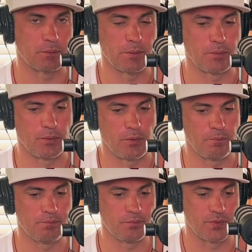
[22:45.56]
people,
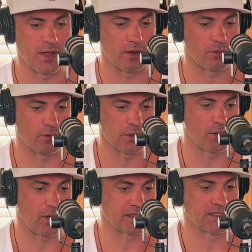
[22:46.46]
they are,
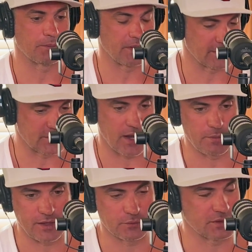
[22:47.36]
accepting, as John
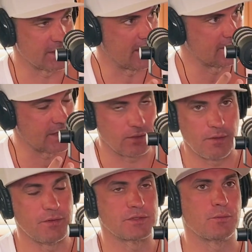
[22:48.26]
Maxwell says, I
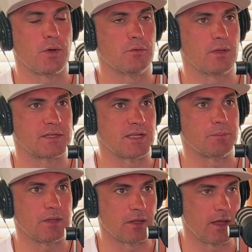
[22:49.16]
love this quote,
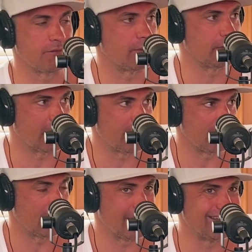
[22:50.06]
accepting the life they don't live
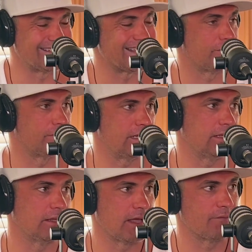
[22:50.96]
instead of
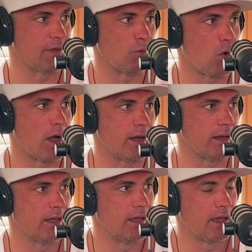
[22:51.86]
leading the life they want,
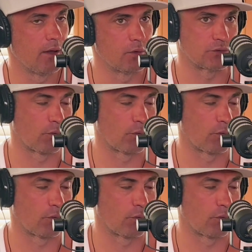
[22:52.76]
which